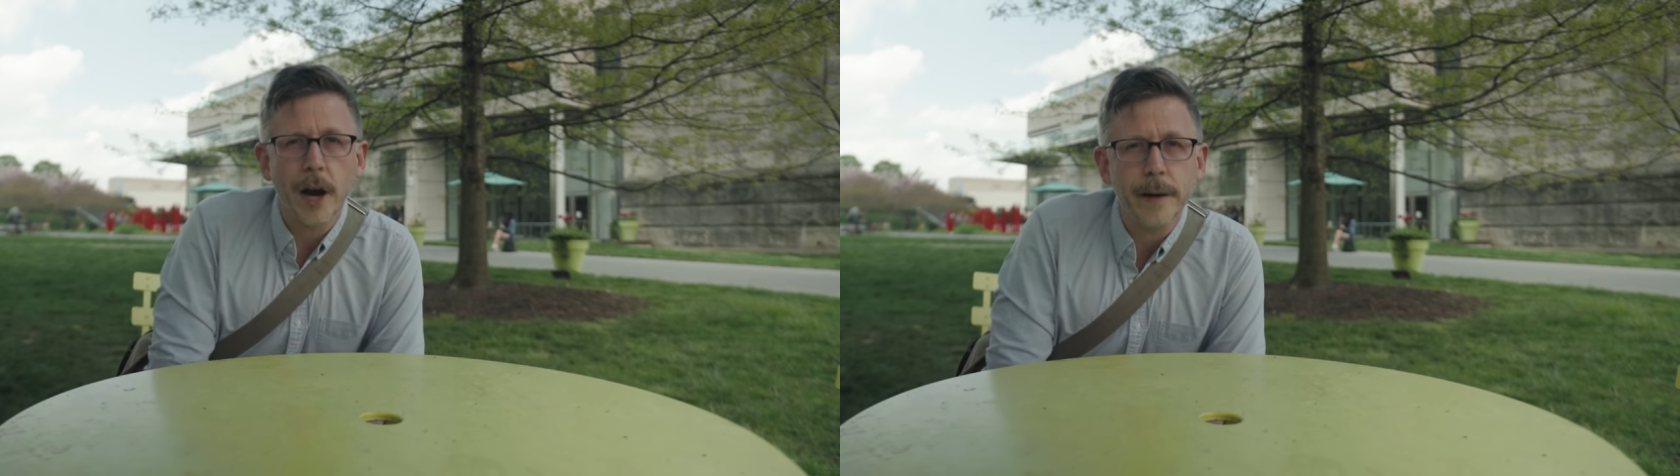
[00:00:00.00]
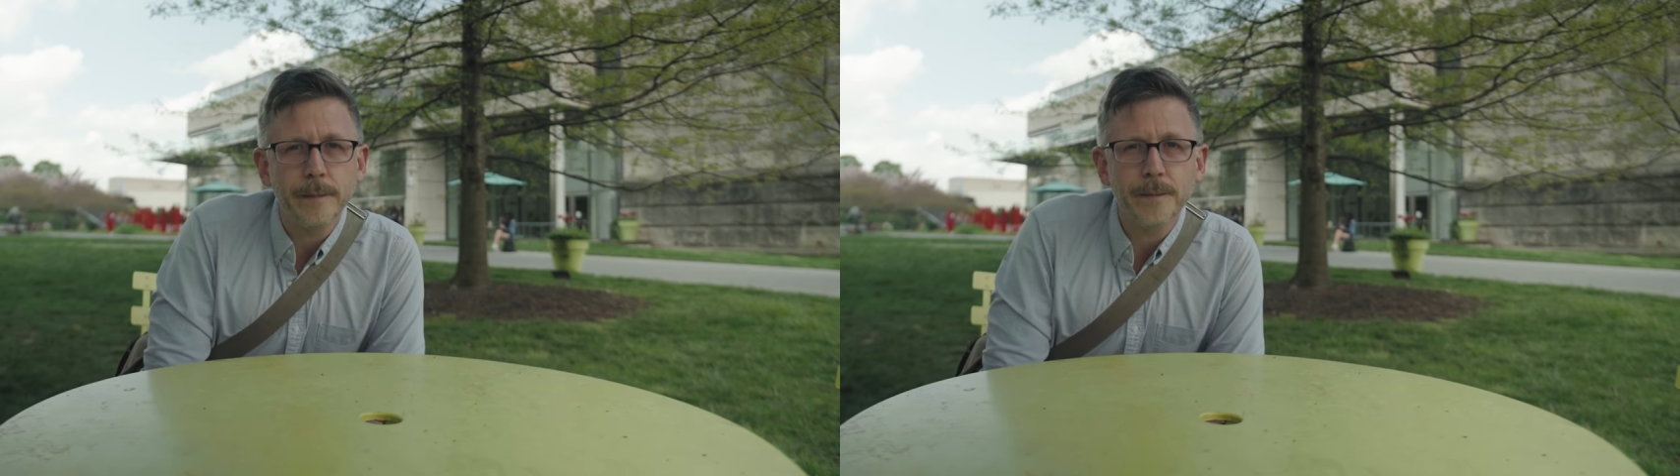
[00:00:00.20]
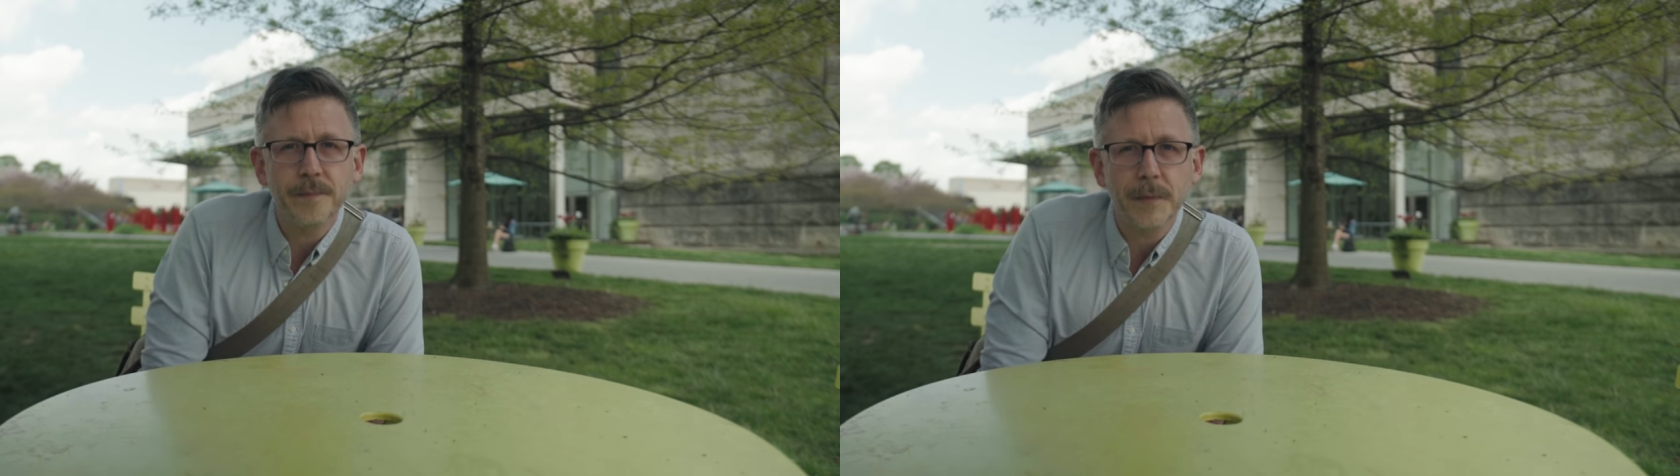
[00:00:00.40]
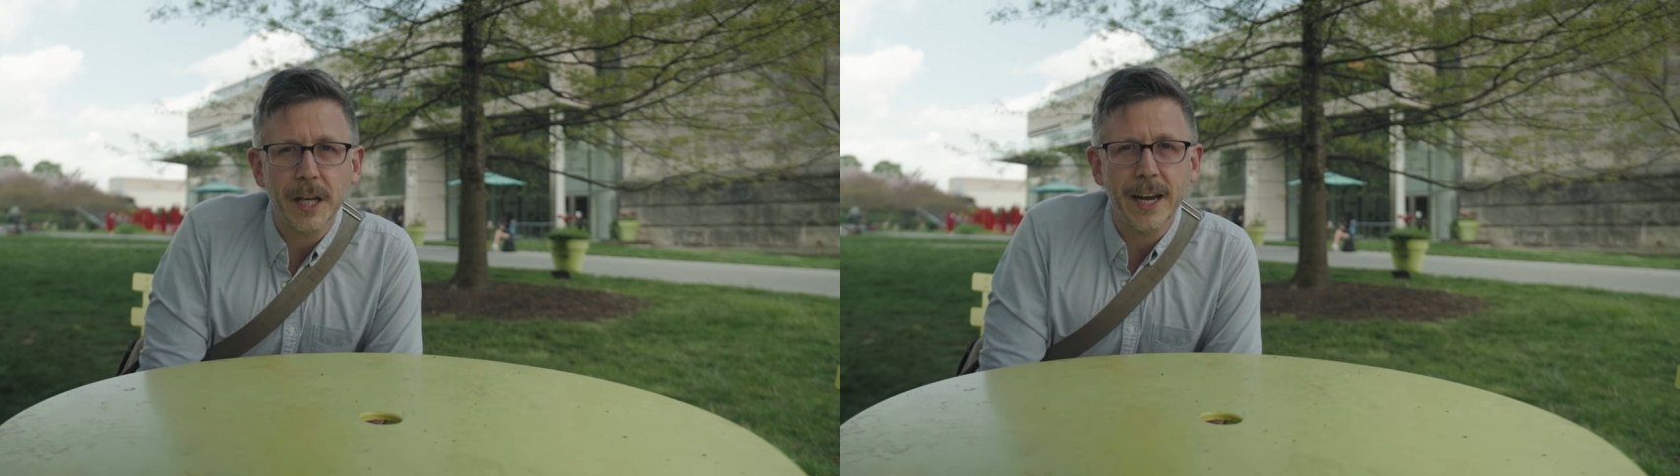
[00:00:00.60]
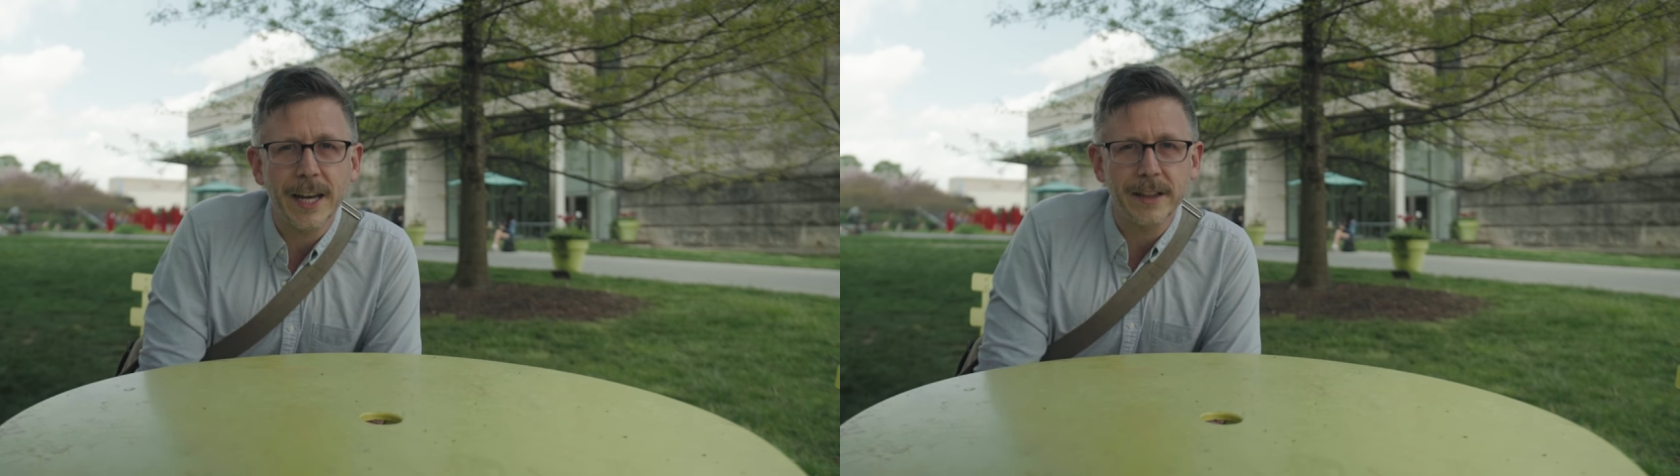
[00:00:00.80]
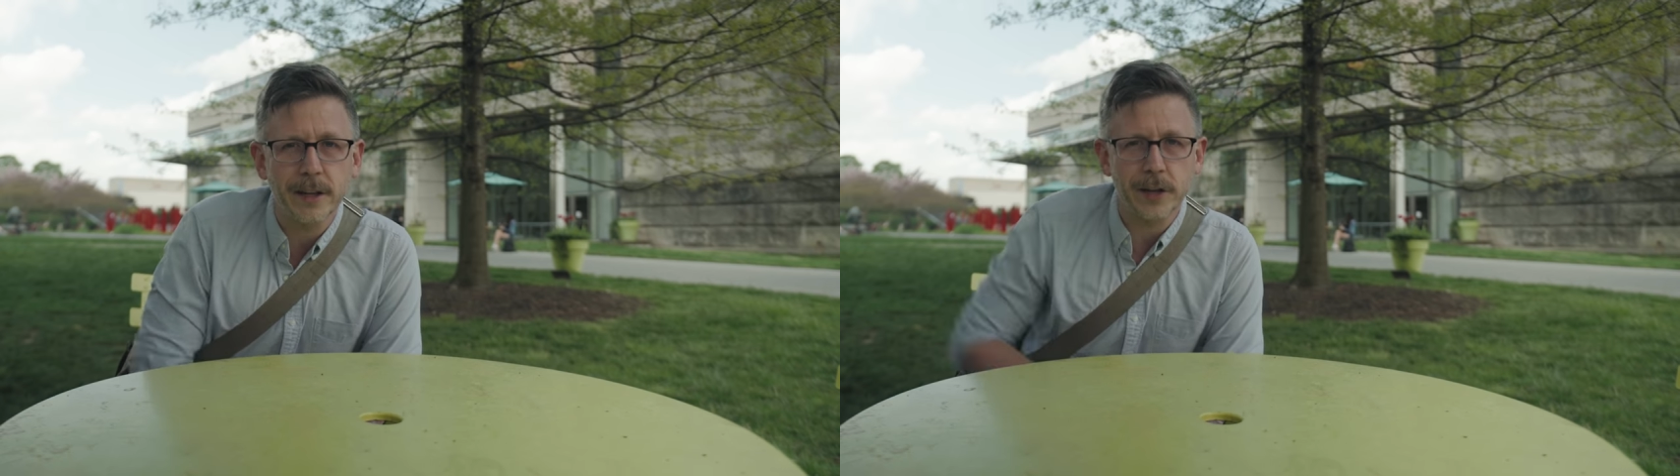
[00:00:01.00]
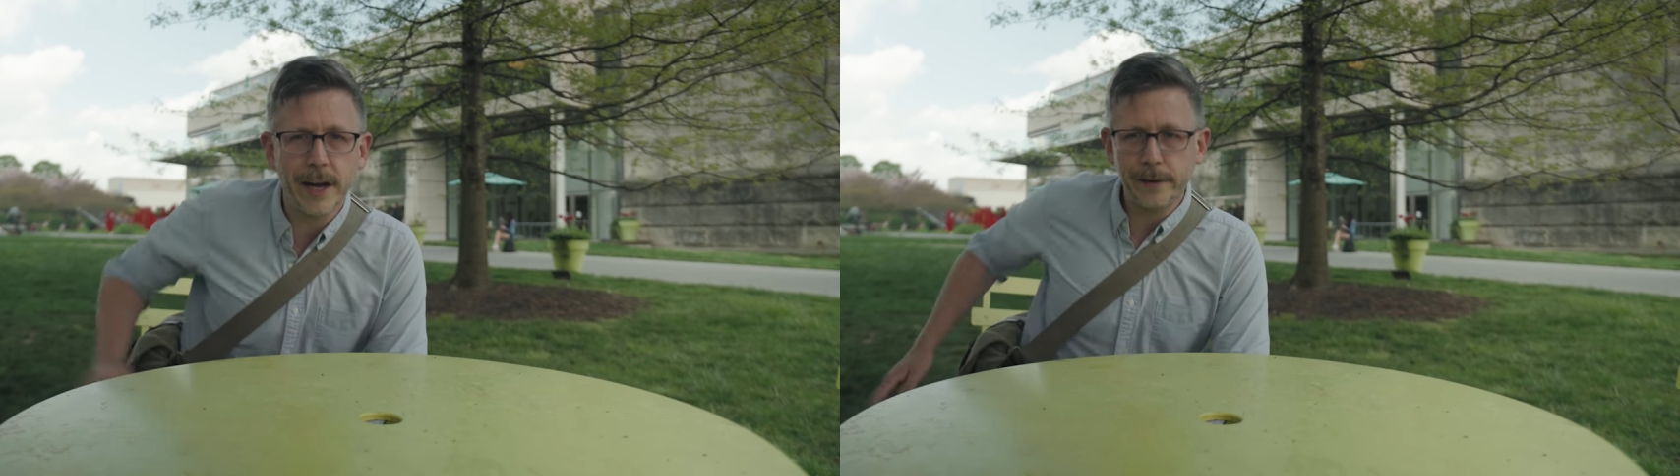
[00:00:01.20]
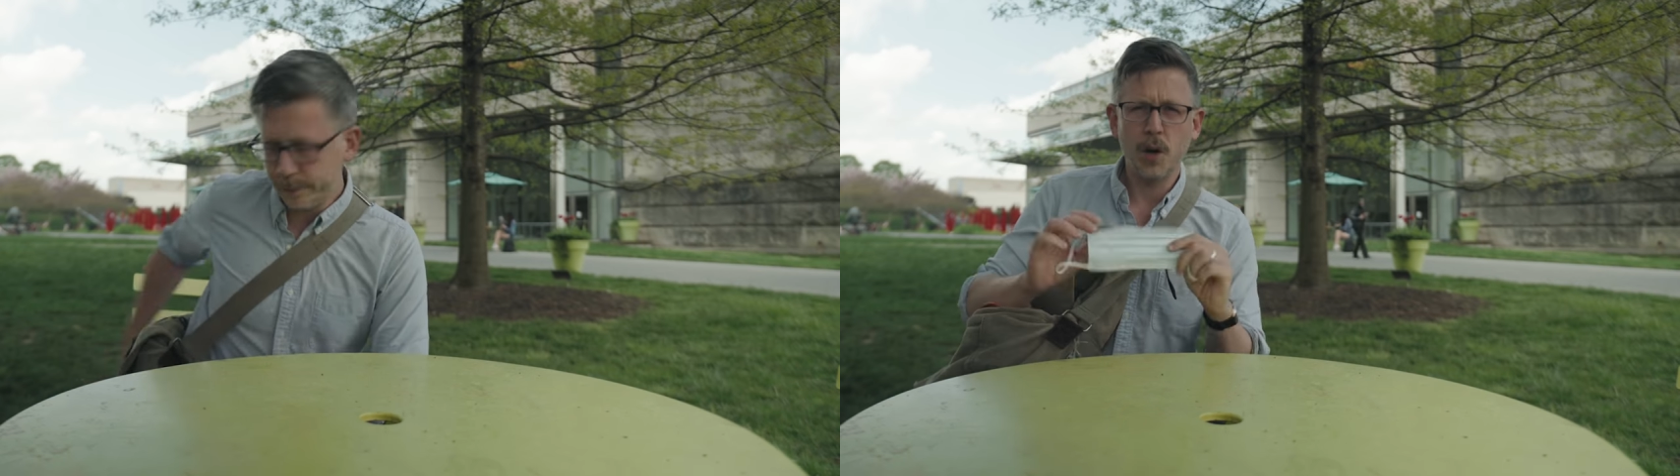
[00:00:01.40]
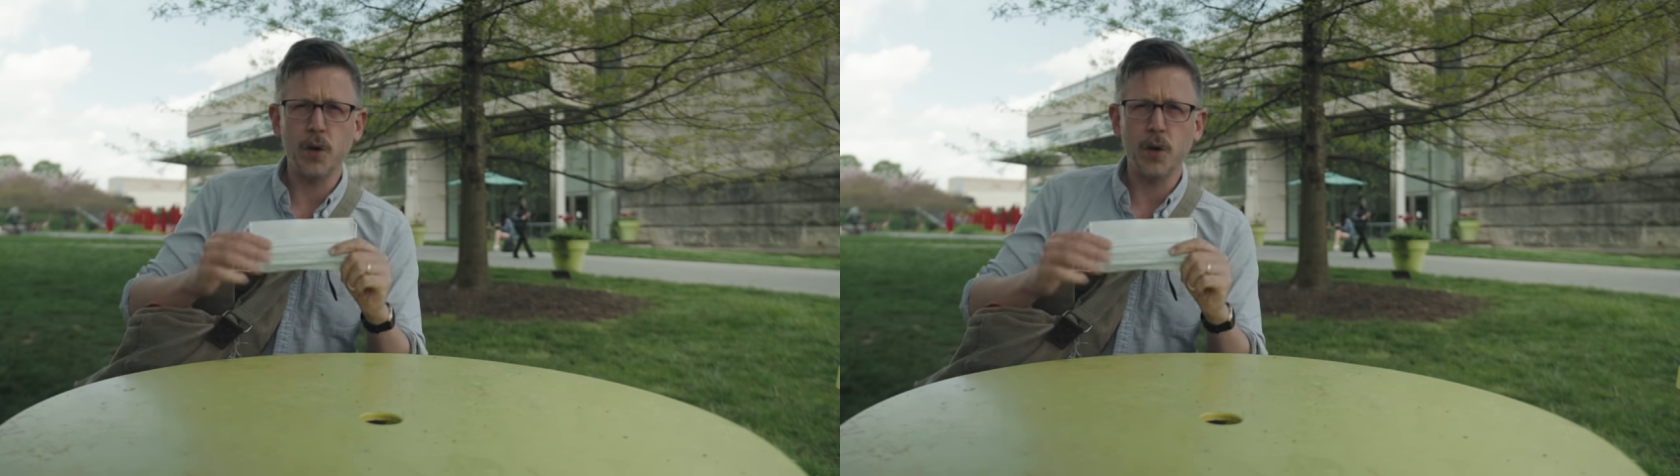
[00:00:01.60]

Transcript: right, gonna head in there now.